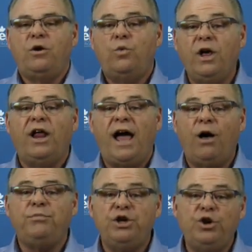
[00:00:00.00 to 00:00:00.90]
We'll
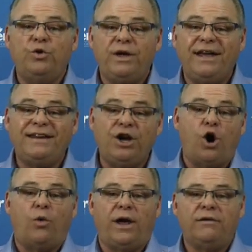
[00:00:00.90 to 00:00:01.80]
help you get
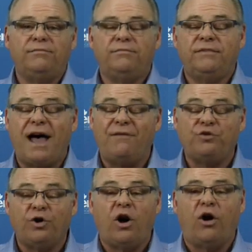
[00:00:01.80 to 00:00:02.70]
going.
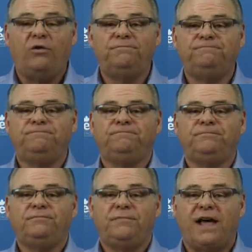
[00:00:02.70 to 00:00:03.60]
After all,
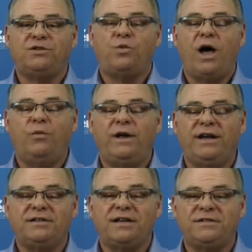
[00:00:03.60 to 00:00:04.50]
that's why we
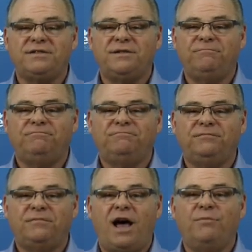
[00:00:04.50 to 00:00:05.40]
exist.
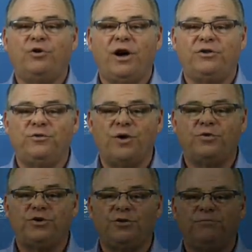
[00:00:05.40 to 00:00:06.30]
I'm Greg DeRocher.